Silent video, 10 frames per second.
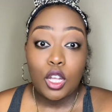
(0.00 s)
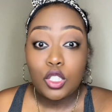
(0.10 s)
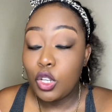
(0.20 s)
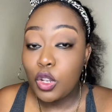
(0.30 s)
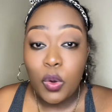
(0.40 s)
Do
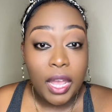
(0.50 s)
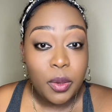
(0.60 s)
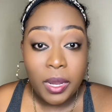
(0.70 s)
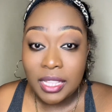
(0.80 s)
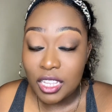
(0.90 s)
you know
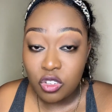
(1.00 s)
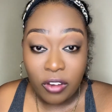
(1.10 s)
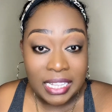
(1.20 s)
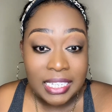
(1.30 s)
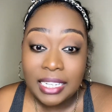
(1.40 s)
anywhere that's
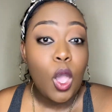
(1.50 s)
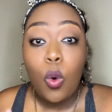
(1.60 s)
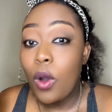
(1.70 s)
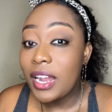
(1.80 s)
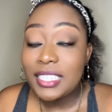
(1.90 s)
renting?
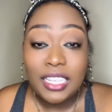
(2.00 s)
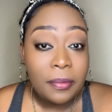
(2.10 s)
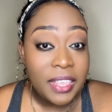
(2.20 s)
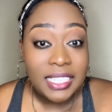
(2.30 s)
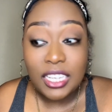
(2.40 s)
What are some
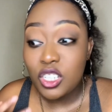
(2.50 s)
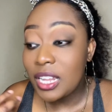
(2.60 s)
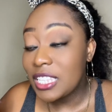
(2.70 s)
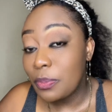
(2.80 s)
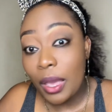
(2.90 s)
things I should
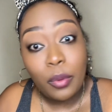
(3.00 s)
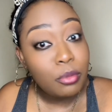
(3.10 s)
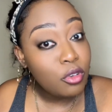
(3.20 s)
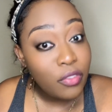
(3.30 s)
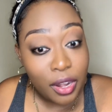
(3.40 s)
expect when
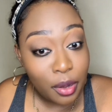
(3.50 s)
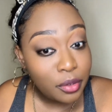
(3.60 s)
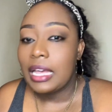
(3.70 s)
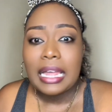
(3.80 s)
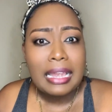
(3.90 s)
moving out?
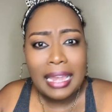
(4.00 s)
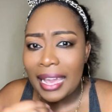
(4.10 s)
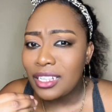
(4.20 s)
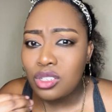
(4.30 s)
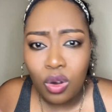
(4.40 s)

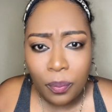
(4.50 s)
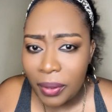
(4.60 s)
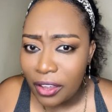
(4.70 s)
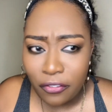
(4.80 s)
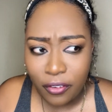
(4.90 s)
Like, don't be
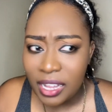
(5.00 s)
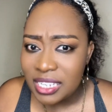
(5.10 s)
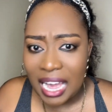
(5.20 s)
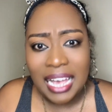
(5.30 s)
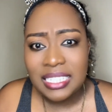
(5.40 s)
afraid to
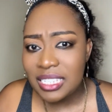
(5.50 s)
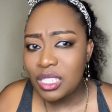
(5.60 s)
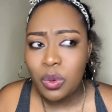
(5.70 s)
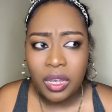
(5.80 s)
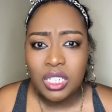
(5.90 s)
ask these
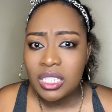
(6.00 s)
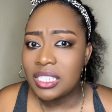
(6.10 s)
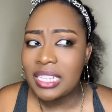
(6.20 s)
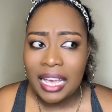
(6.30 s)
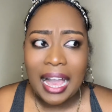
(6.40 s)
questions.
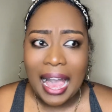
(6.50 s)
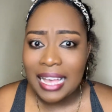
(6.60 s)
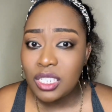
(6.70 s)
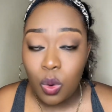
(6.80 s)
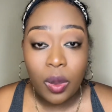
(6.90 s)
Like,
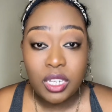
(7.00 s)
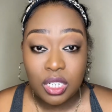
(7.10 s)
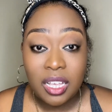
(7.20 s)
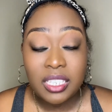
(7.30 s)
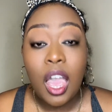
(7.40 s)
ask
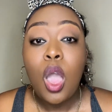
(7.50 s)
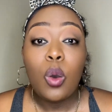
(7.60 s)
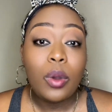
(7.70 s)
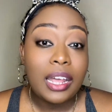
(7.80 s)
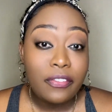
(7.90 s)
questions.
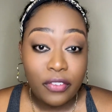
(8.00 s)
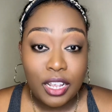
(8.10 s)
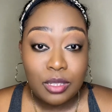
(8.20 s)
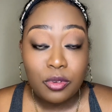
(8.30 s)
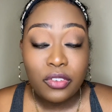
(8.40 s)
When I first
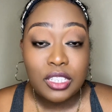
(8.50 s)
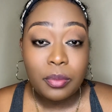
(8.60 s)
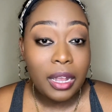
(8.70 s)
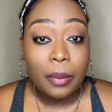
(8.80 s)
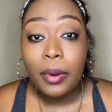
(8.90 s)
moved into
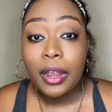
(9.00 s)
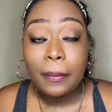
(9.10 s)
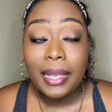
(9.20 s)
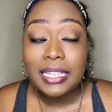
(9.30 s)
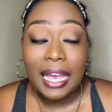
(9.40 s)
my
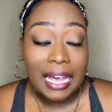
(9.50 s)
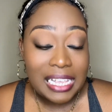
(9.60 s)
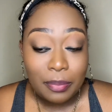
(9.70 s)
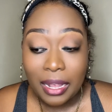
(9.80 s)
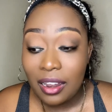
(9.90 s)
apartment, I asked
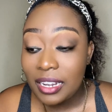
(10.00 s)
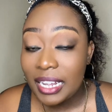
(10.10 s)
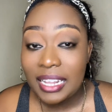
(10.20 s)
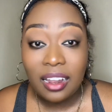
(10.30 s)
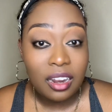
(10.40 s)
my landlady
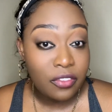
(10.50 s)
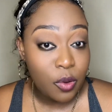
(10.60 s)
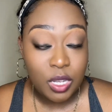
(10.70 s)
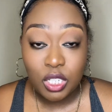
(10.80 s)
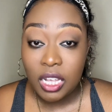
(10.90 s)
a lot of
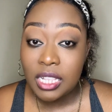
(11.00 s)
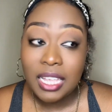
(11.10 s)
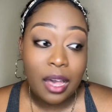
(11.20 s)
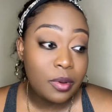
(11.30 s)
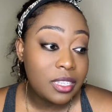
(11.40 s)
questions. I
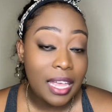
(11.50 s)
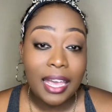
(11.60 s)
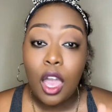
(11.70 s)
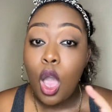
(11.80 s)
was like,